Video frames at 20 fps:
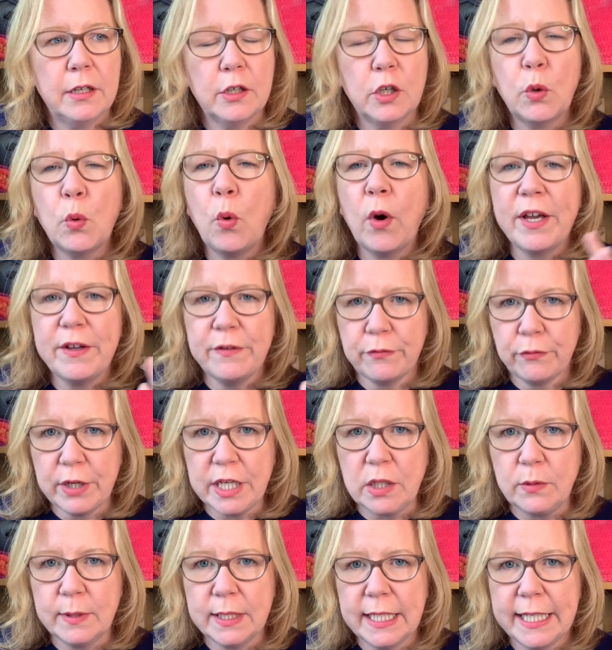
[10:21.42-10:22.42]
quite
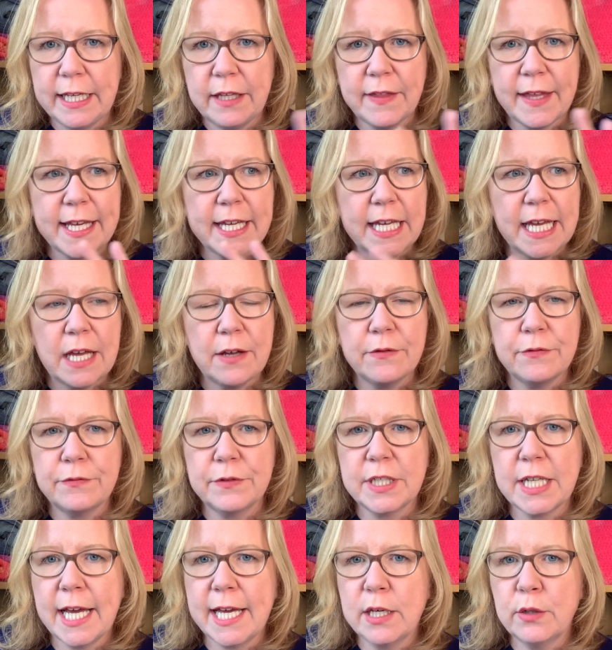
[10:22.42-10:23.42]
frequently. They have
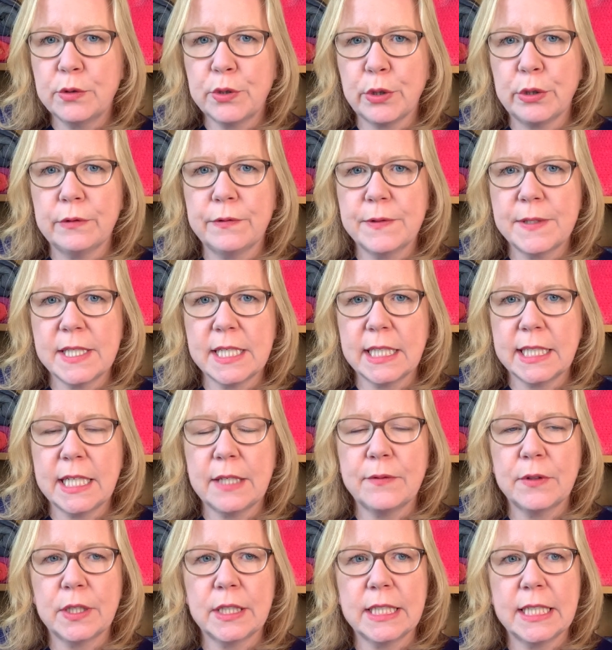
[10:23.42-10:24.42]
tailed off
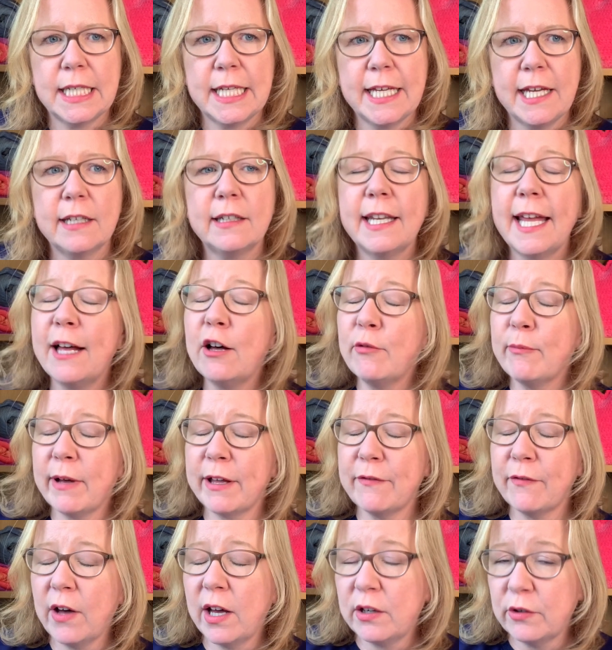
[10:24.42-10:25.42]
significantly, and now my
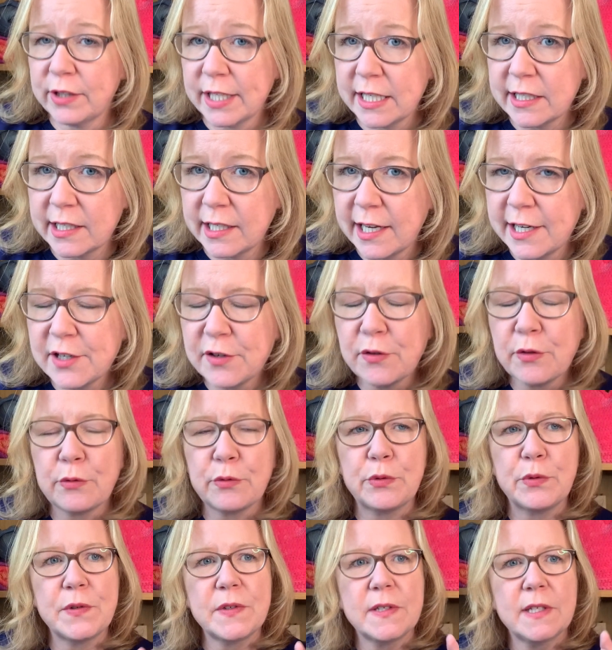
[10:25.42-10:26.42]
final destination
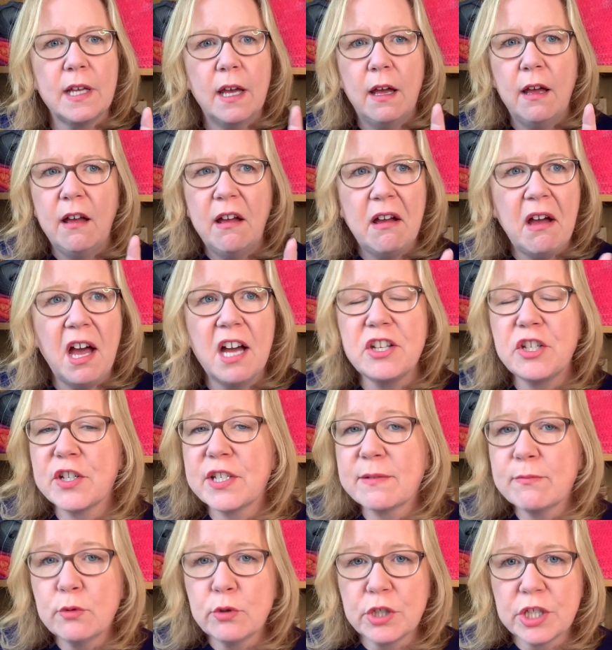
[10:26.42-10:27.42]
thoughts are
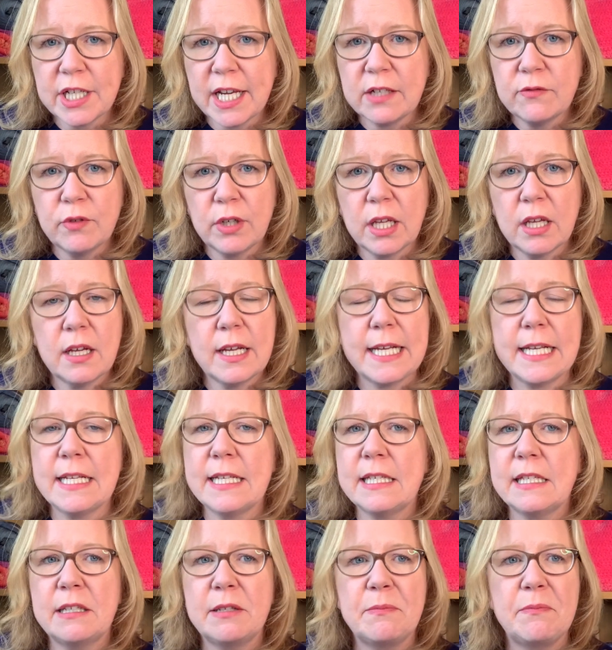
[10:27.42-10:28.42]
just more
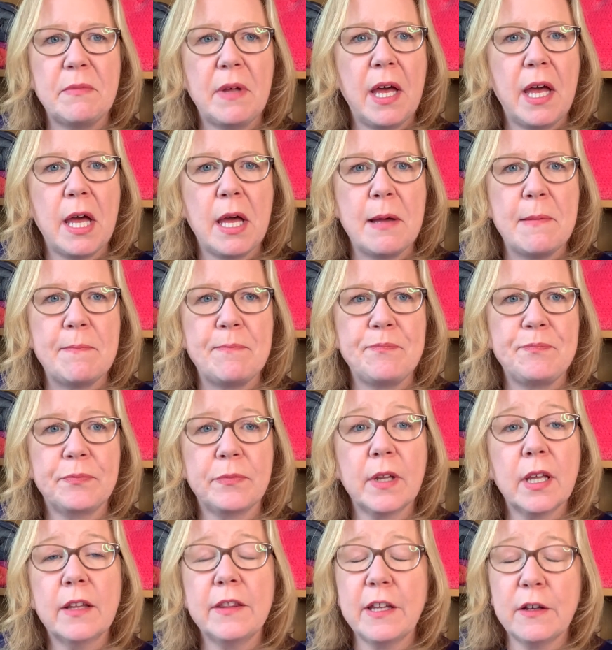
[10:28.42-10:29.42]
generalized.
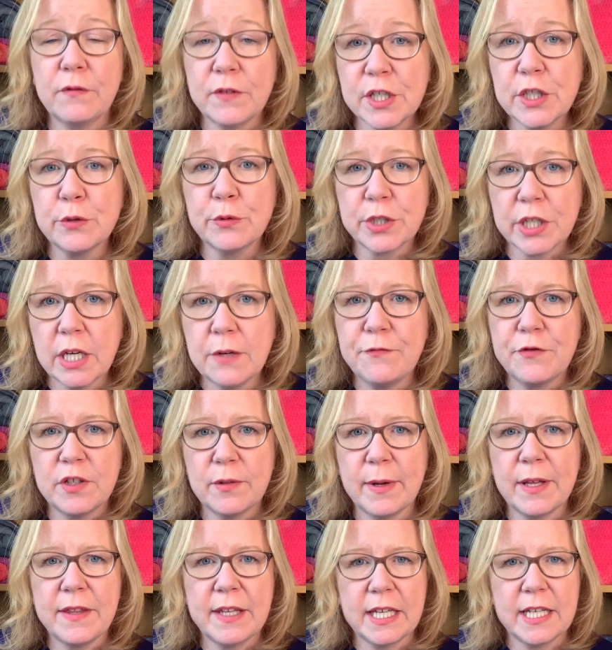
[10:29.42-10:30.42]
The official term for them,
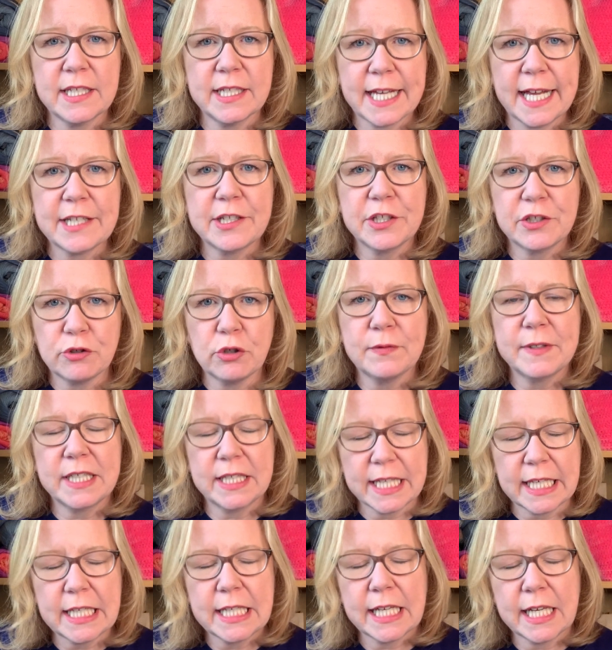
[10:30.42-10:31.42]
I think, is catastrophic
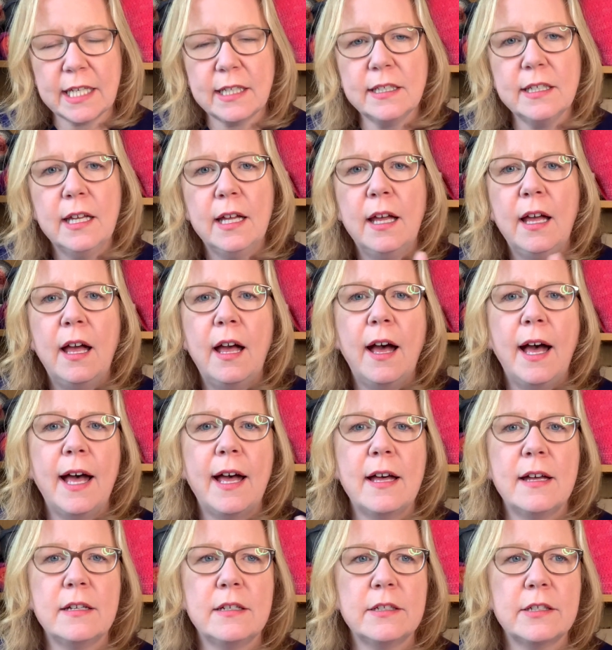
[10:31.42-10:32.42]
thinking.
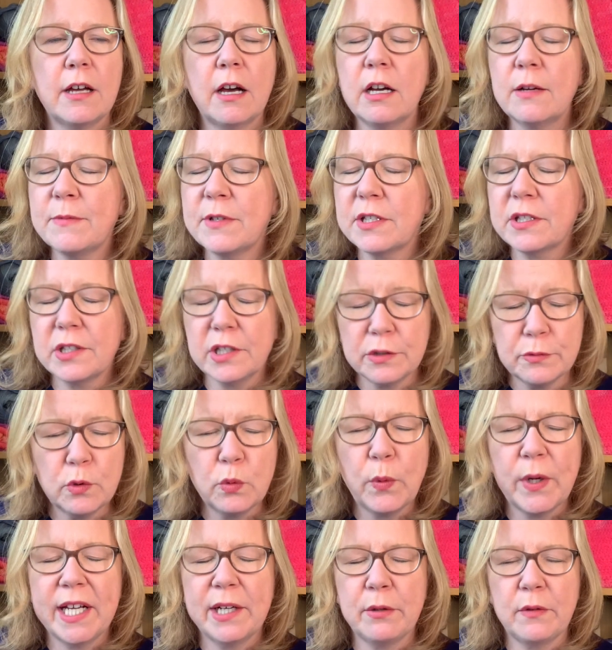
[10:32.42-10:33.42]
And I'm so
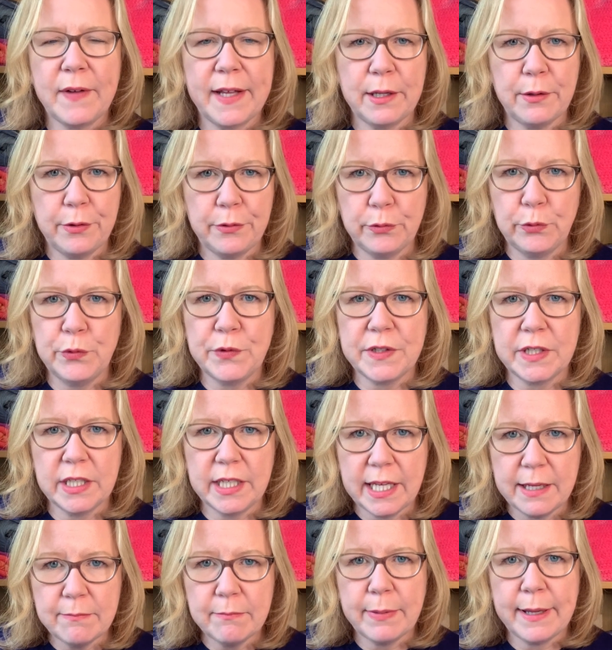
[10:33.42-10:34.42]
aware of how thoughts can
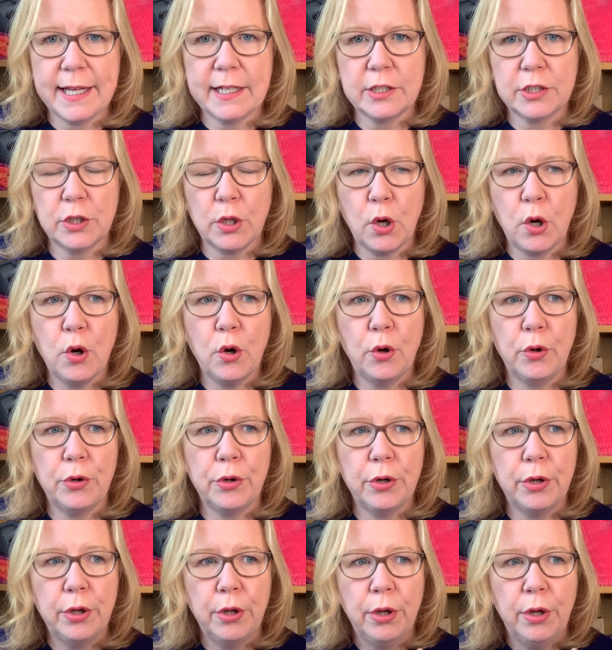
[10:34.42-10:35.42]
impact on